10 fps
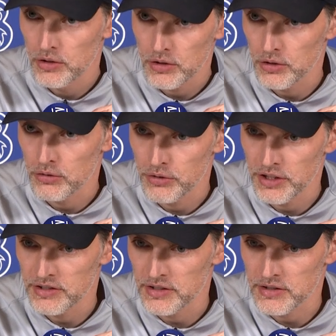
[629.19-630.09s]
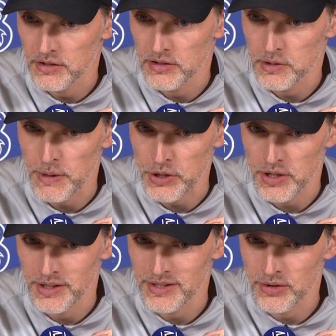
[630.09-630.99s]
uh, Reece is the
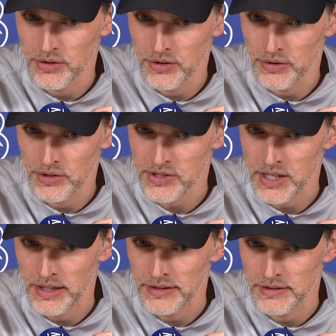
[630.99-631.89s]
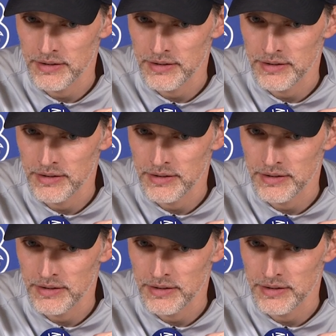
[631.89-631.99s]
specialist on on the side,